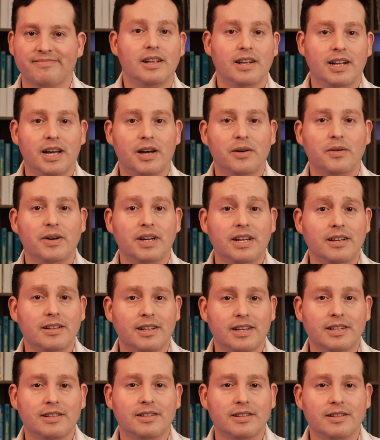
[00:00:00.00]
Now, getting
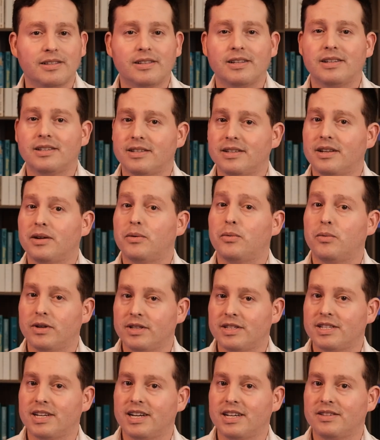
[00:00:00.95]
licensed isn't a
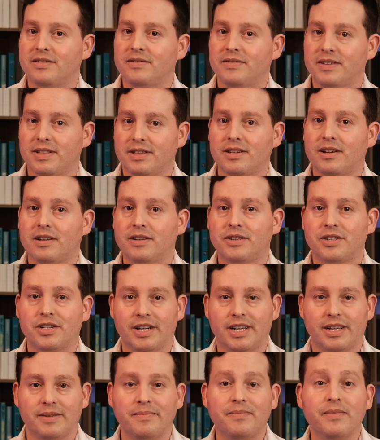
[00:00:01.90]
one-size-fits-all
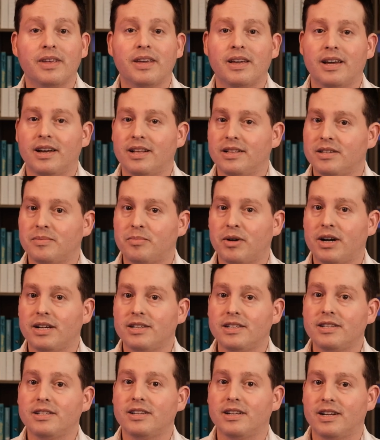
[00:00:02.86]
journey, and this
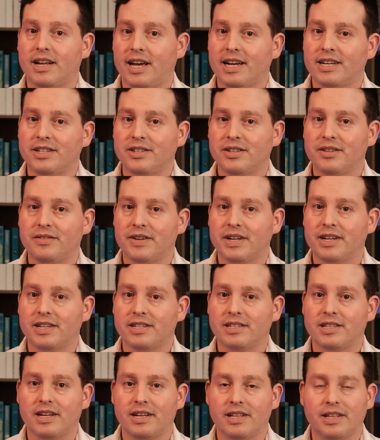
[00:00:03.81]
process can actually vary
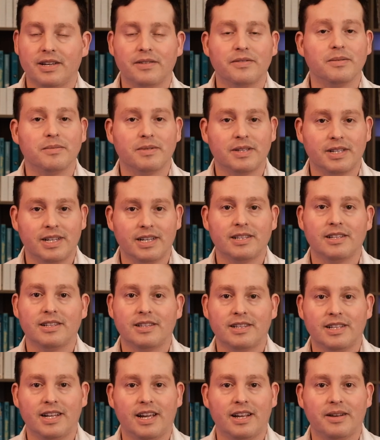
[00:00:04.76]
slightly from state to
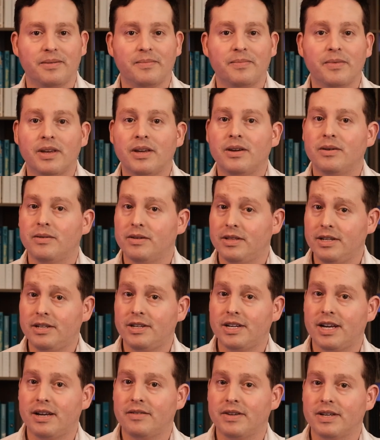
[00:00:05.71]
state, with each
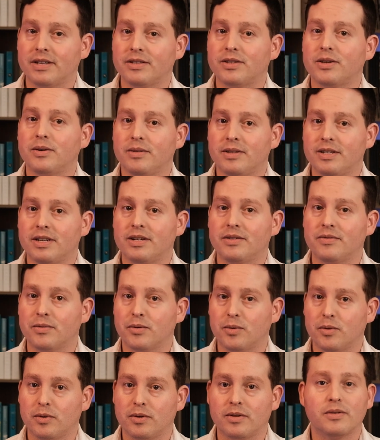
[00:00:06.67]
having its own set of
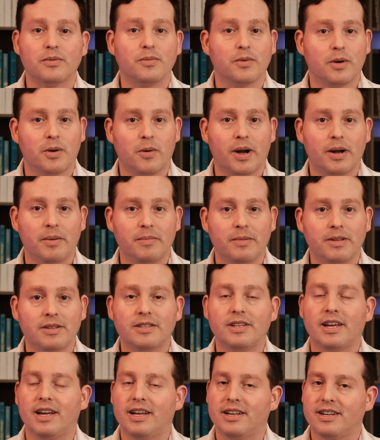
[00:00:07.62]
rules, requirements,
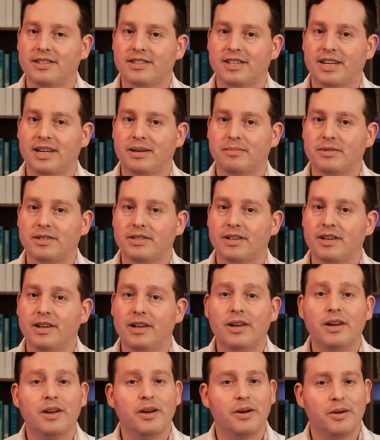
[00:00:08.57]
and exams.
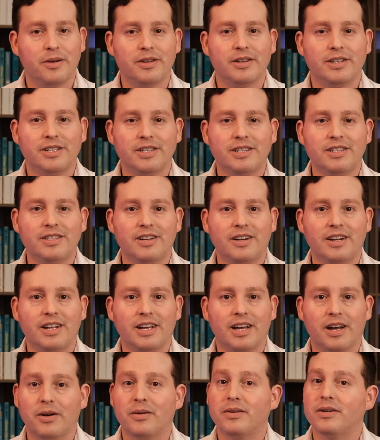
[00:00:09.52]
Whether you're just starting
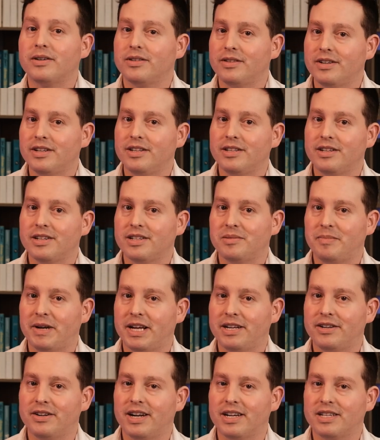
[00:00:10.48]
out or looking to
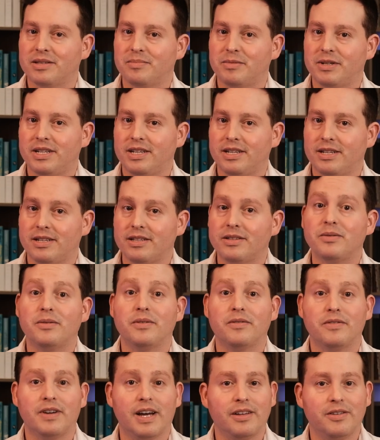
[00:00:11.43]
expand your expertise,
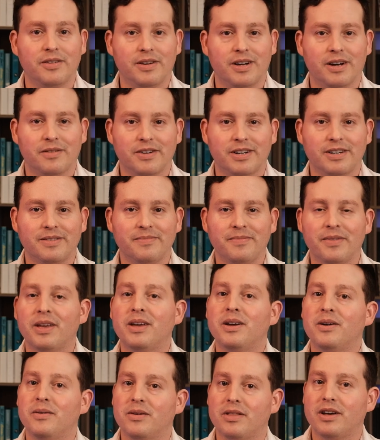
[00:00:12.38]
we've got you covered,
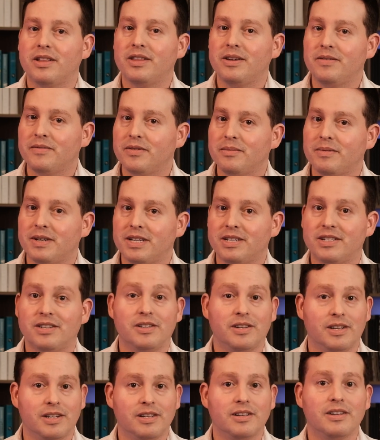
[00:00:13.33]
with all the information you
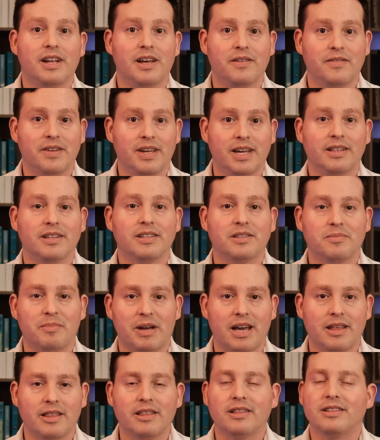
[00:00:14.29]
need to navigate this
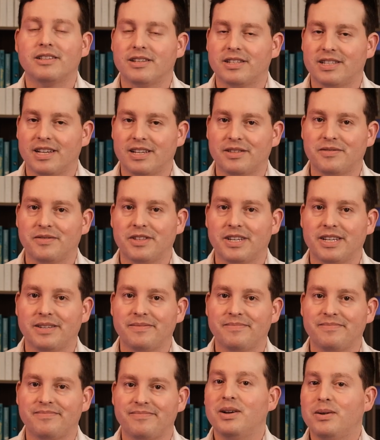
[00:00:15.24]
path successfully.
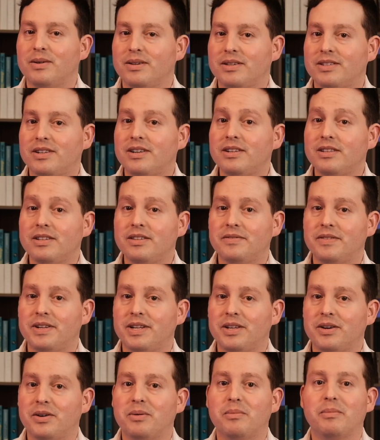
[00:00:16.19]
We'll start this
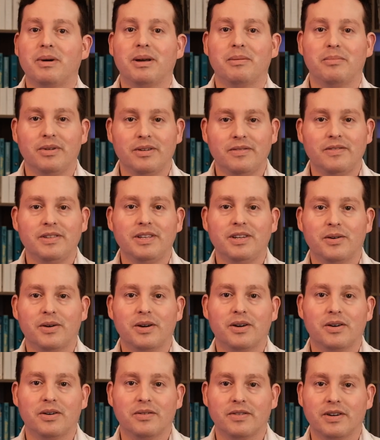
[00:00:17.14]
video by briefly
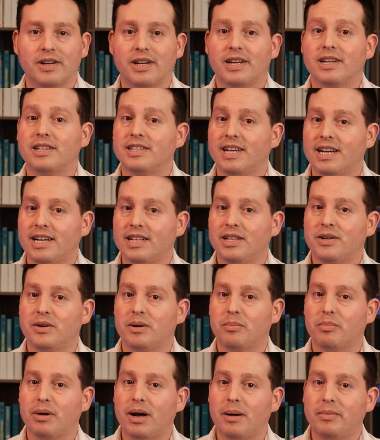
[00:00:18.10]
going over exactly what a
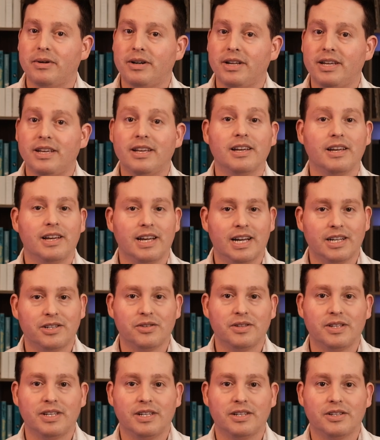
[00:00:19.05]
property and
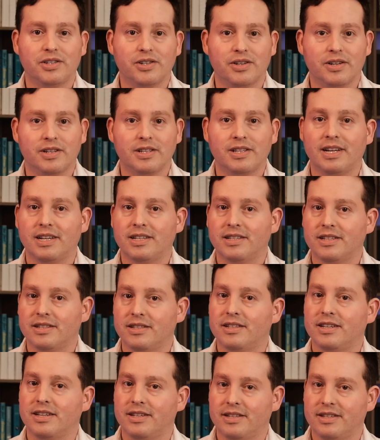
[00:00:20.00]
casualty insurance license
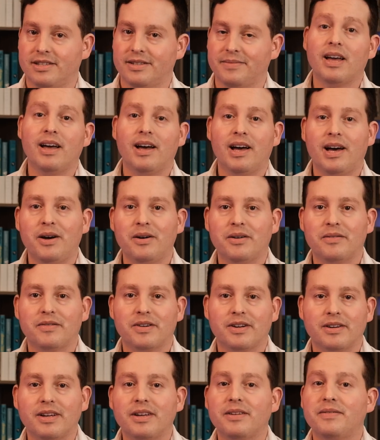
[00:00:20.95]
is.
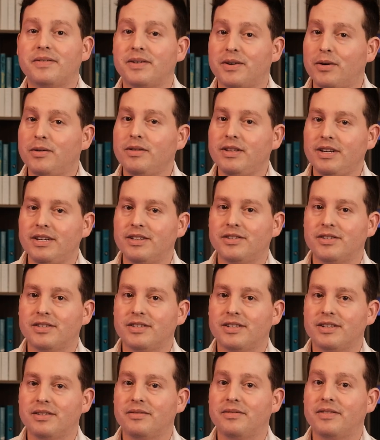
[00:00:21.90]
However, if you're only
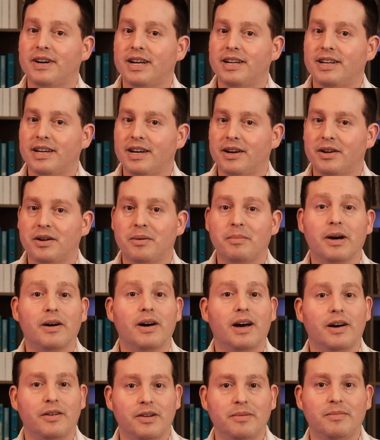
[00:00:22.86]
interested in finding out about
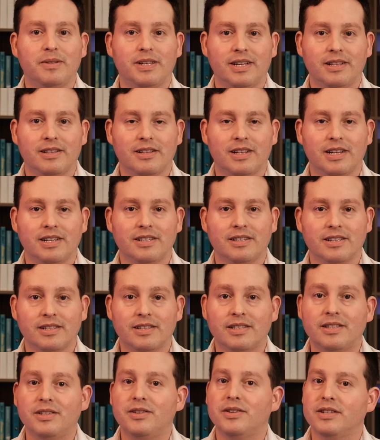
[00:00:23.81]
how to obtain the
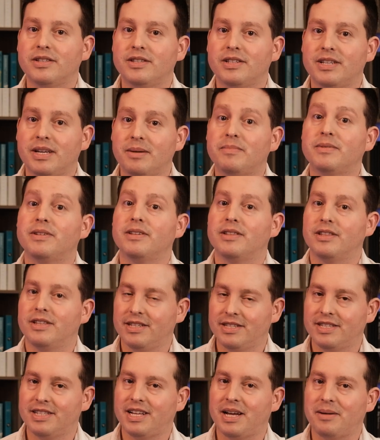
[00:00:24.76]
license, you can skip to
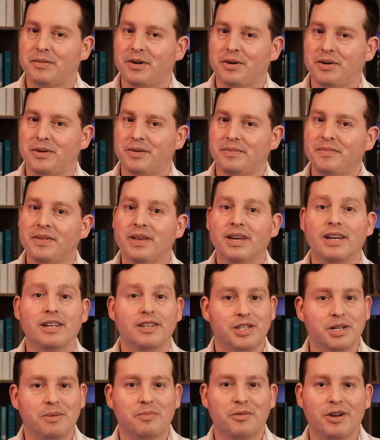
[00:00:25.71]
this timecode and
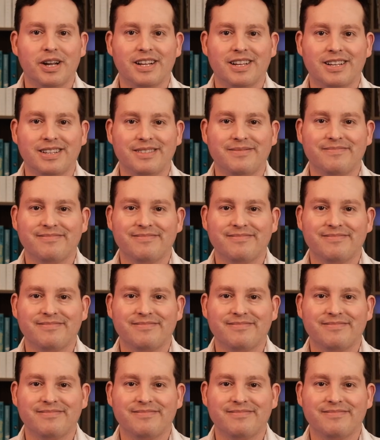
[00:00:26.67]
jump right in.